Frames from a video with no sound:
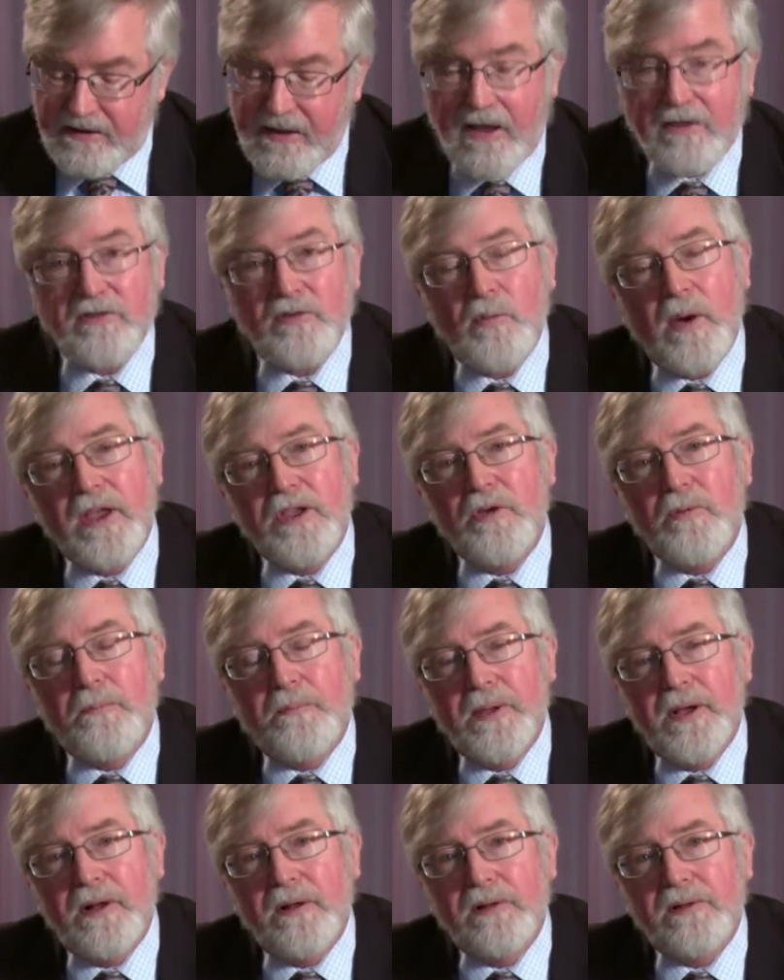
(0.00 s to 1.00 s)
That's the way you
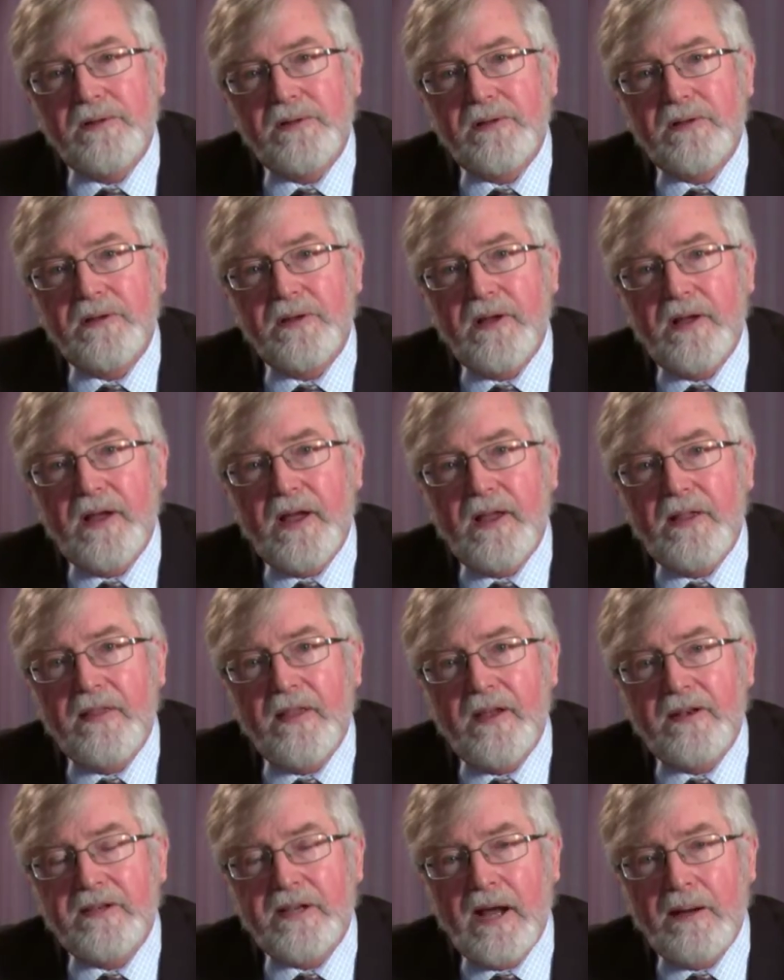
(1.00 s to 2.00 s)
build
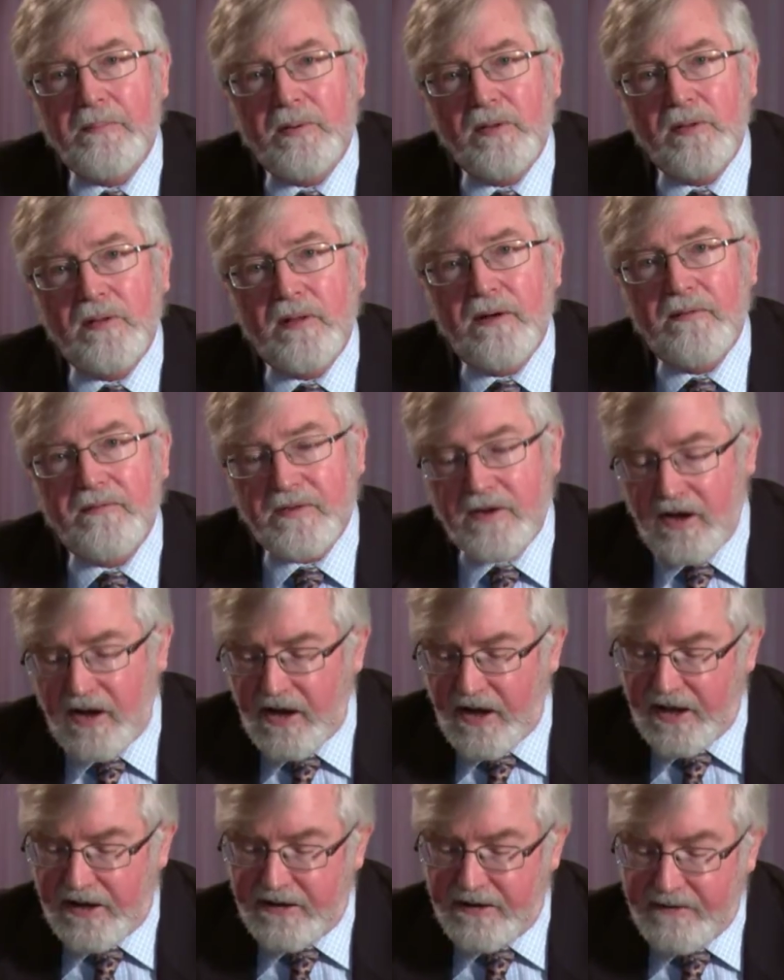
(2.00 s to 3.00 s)
a temple of
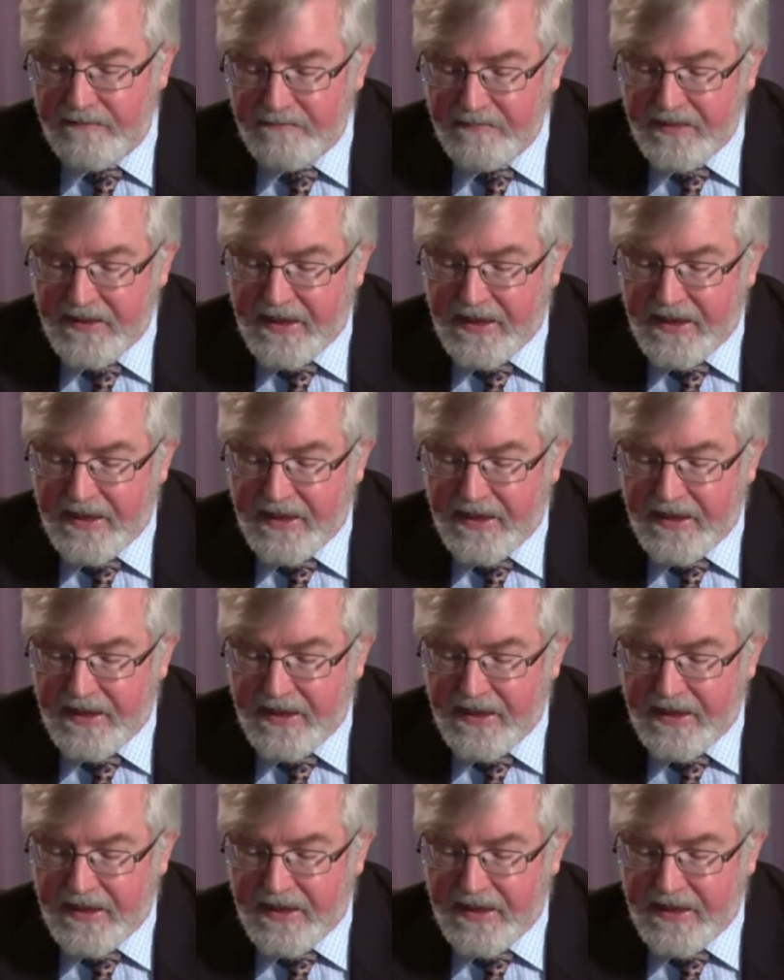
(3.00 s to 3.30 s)
God.